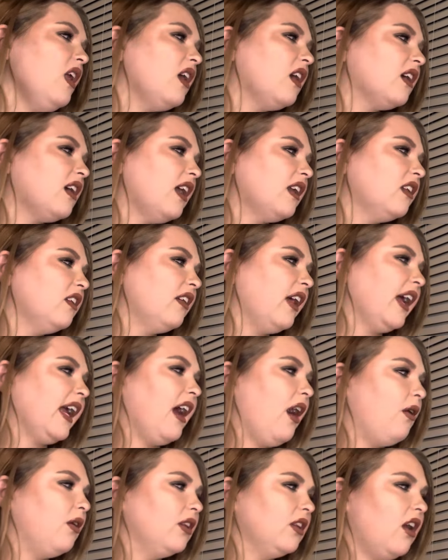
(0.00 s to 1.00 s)
kind of like
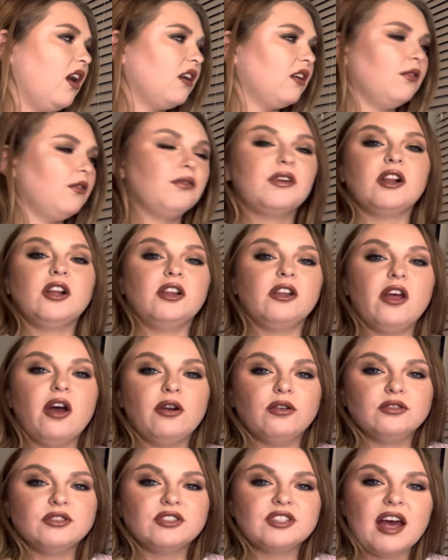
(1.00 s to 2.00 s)
how a lot of
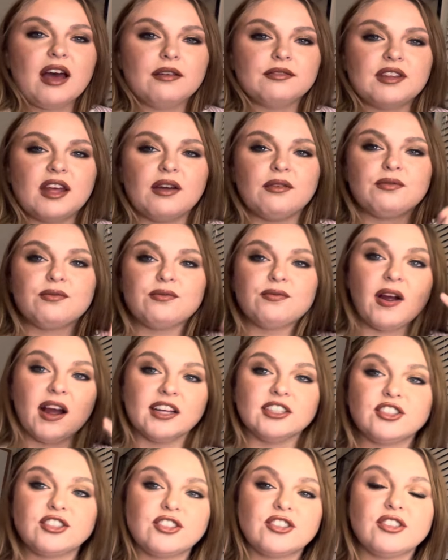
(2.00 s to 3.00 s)
colognes have that
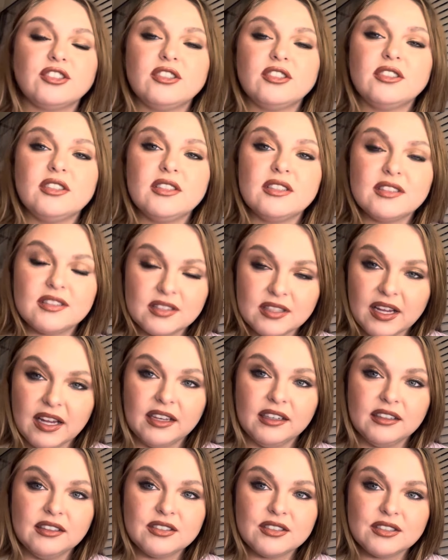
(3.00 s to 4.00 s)
fresh
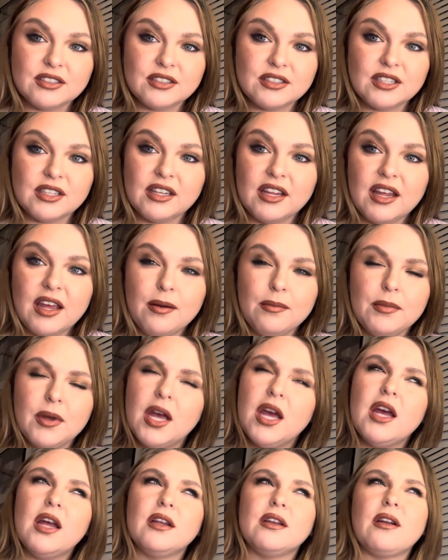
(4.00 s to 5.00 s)
scent to them.
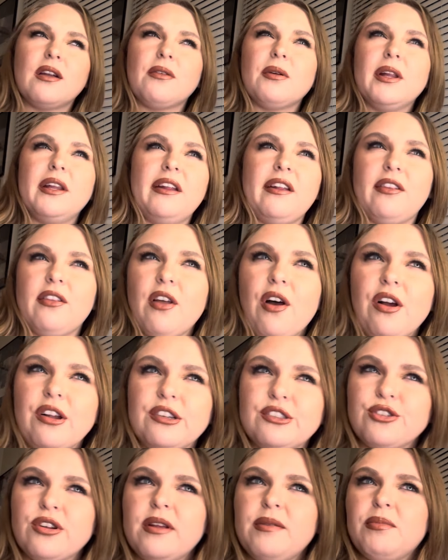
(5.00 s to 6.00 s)
Not really
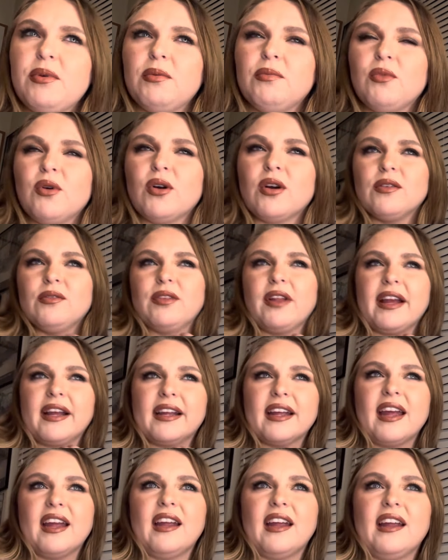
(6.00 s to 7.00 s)
laundry, but more of like
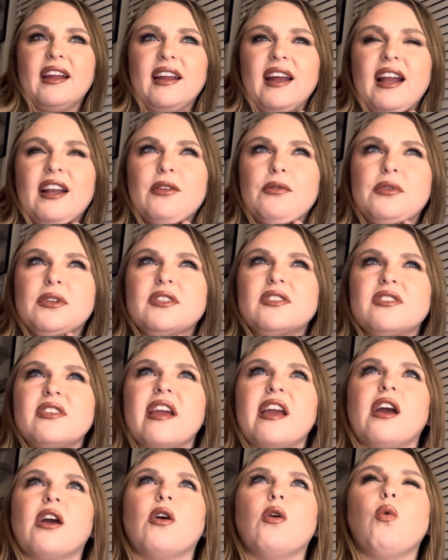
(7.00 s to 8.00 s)
a, I don't want to say
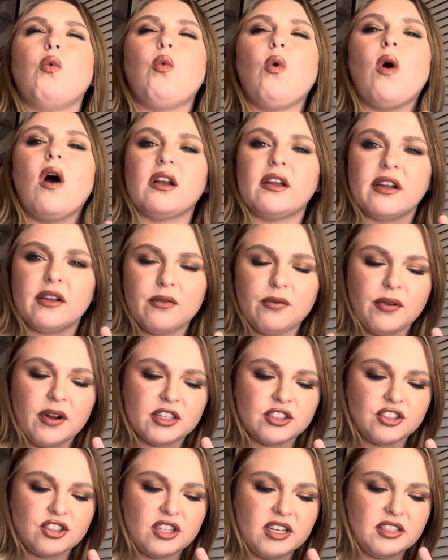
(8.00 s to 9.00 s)
aquatic
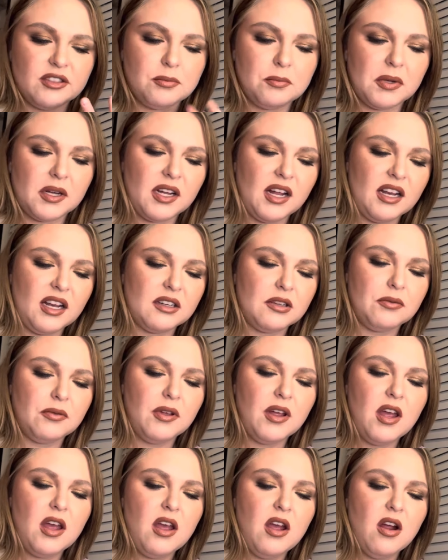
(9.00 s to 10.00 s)
freshness, but kind of
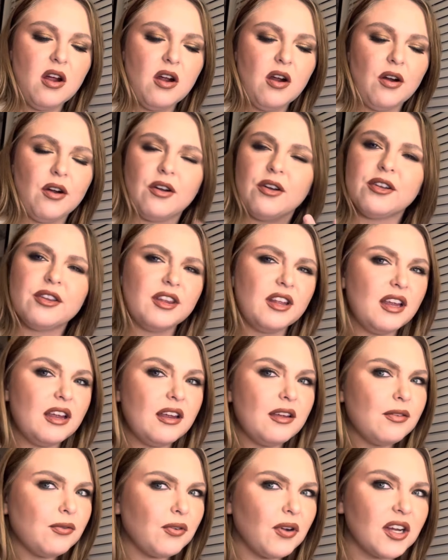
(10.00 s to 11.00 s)
earthy
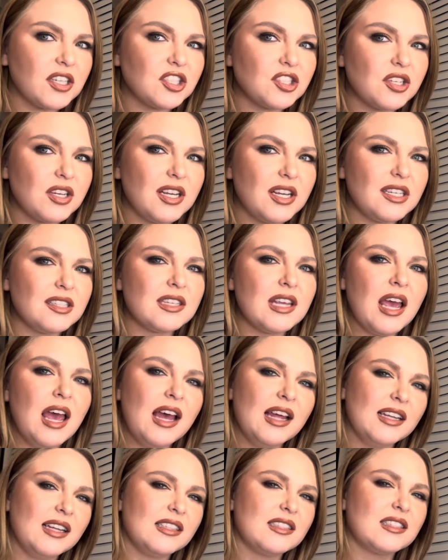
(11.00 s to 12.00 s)
freshness.
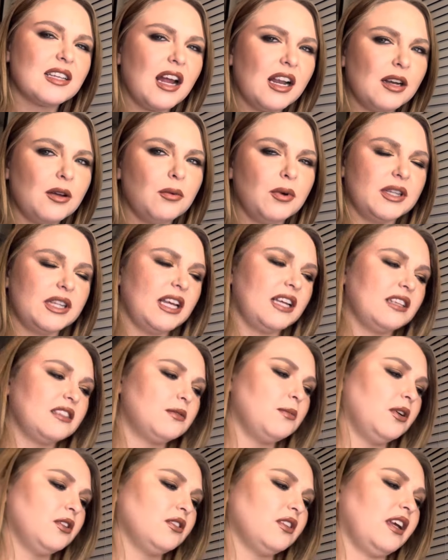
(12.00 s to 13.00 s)
That's kind of what that
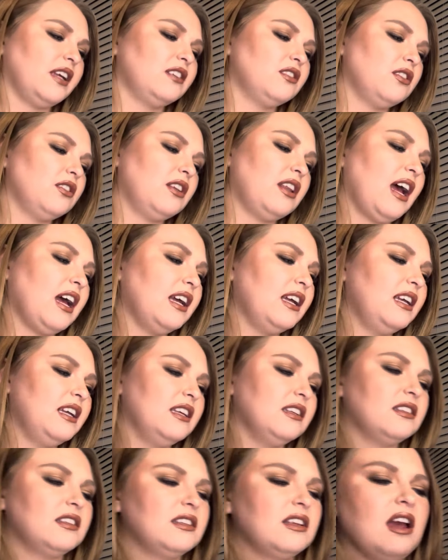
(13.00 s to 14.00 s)
smells like. So that
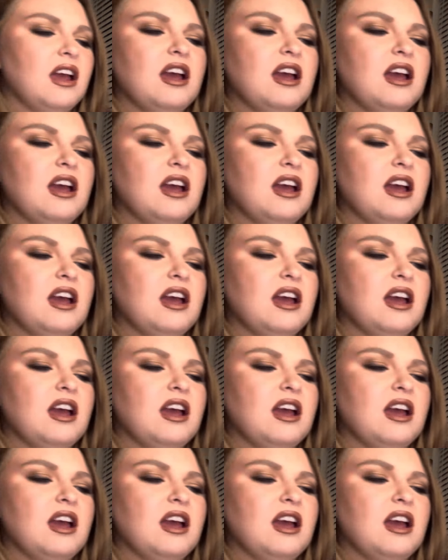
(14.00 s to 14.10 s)
is